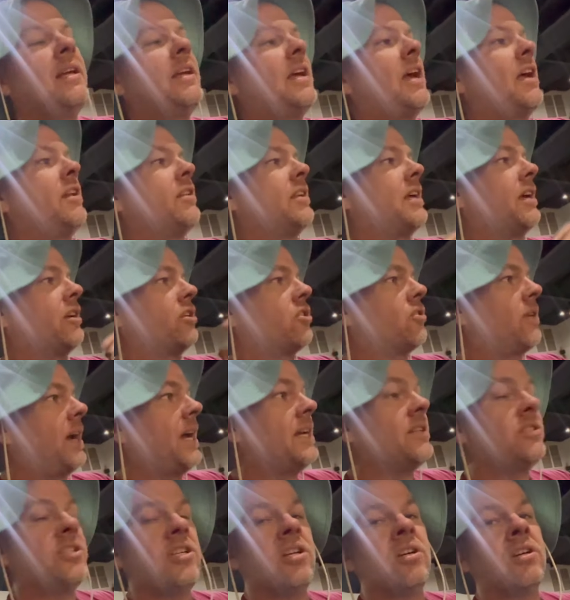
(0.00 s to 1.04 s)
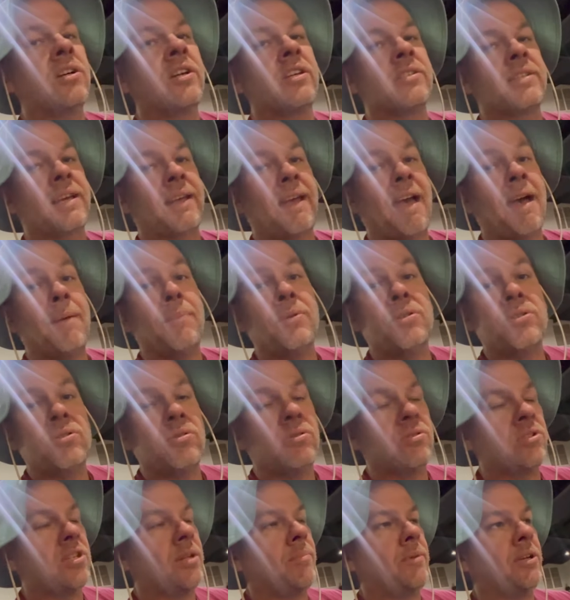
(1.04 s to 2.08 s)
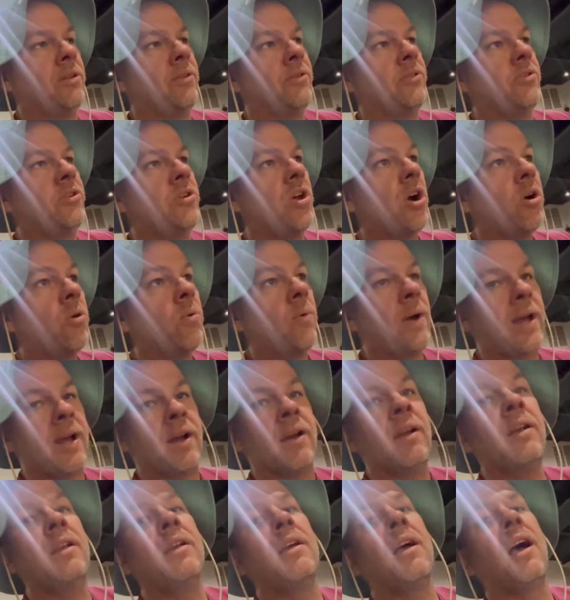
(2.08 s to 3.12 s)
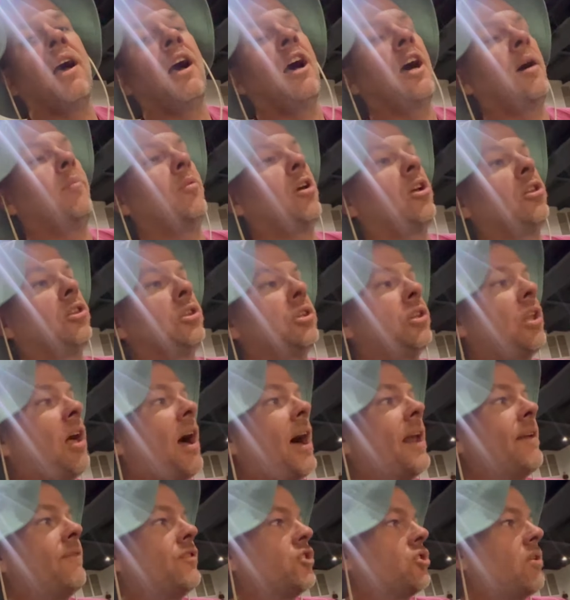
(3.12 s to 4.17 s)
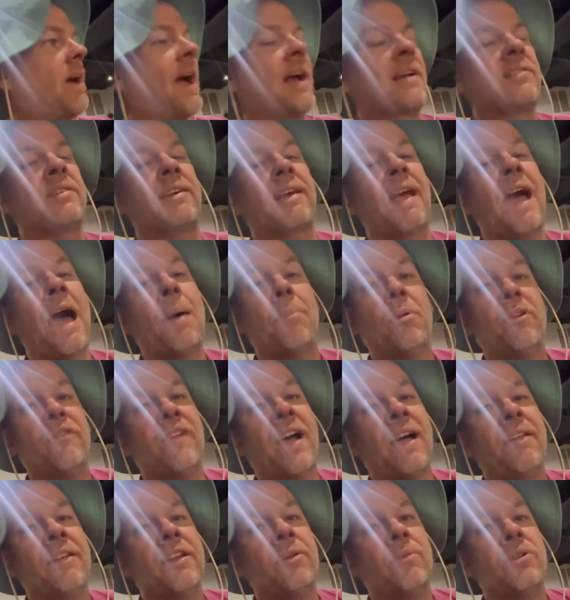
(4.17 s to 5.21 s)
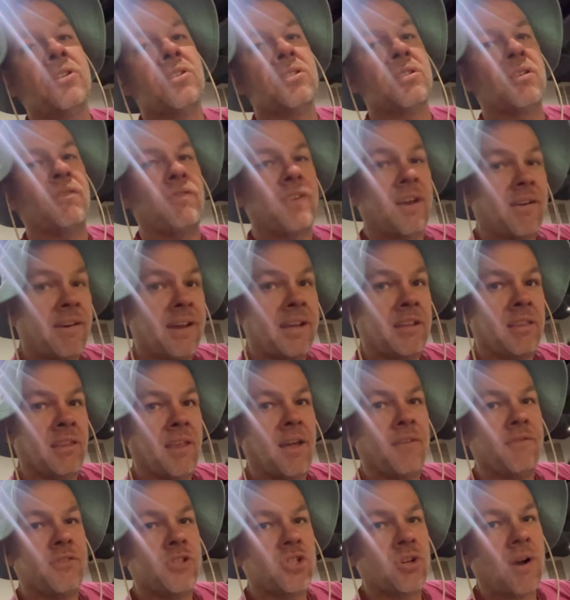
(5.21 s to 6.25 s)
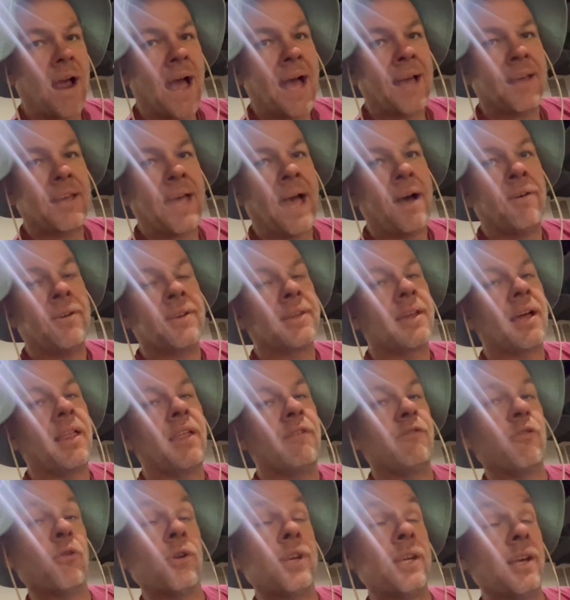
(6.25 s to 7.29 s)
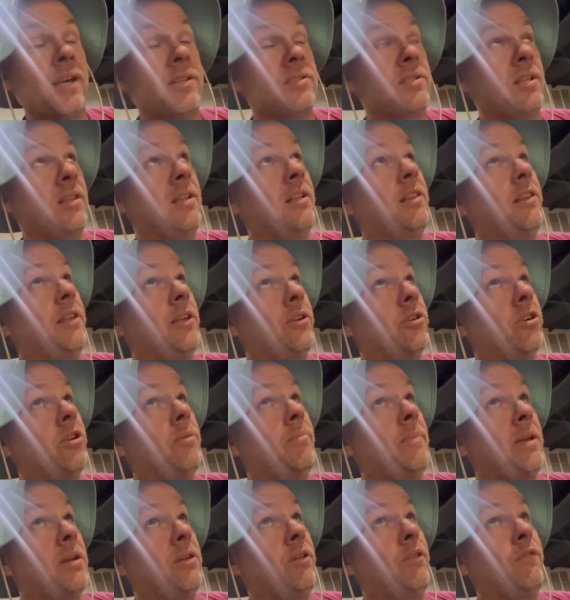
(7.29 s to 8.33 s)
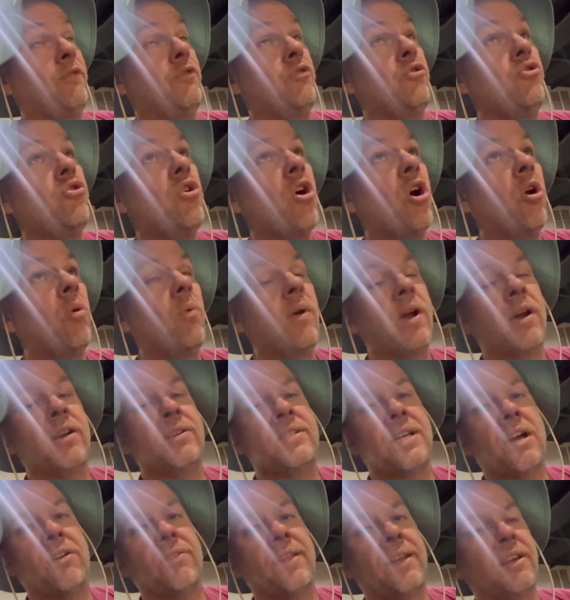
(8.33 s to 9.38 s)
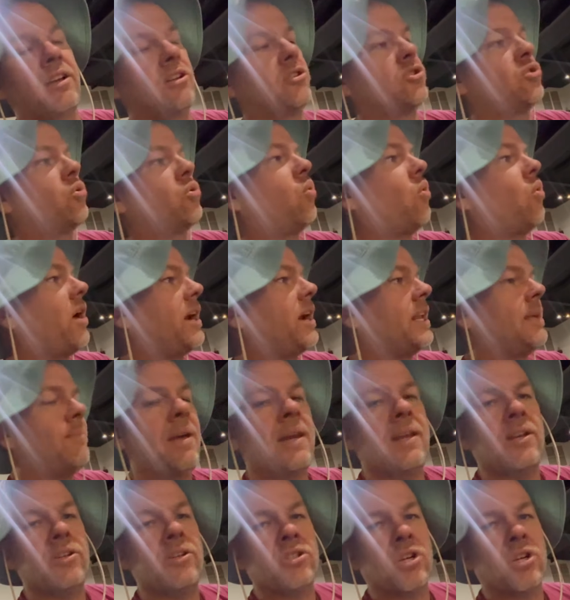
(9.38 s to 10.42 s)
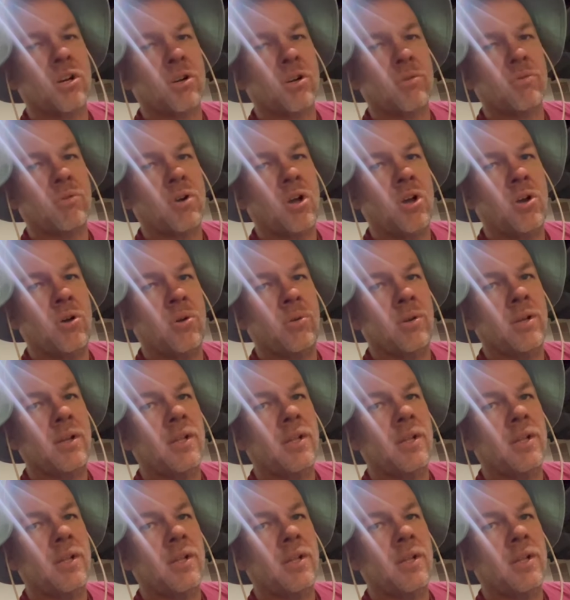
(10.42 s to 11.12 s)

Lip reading: and get crazier. Cause like Ebisu's in the middle of nowhere. A lot of tracks like Apple Valley, which is a very loved track out in California, is in the literal middle of nowhere down like a 20-minute dirt road.